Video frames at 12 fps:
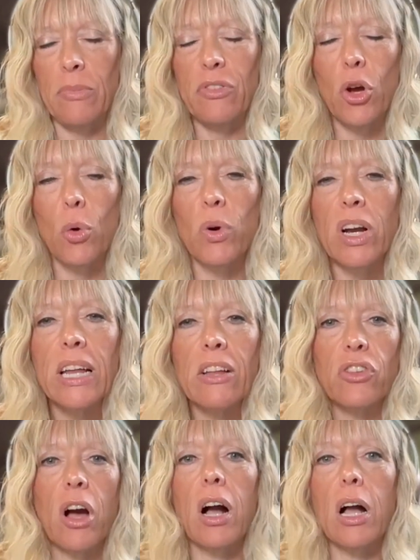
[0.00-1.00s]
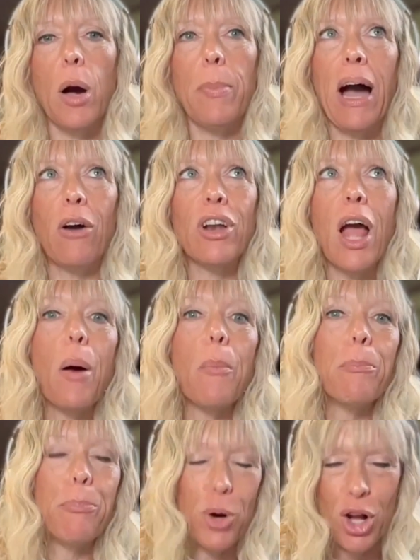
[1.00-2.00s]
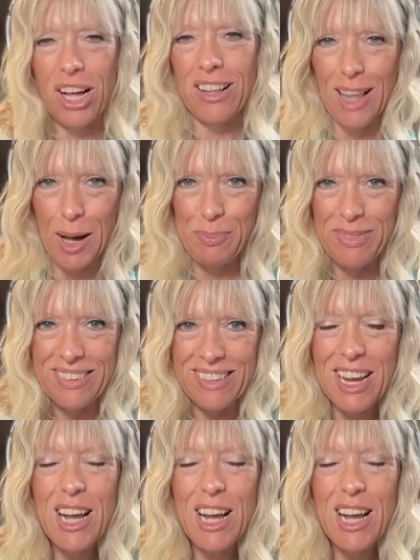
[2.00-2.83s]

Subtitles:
So, we're going to talk about book clubs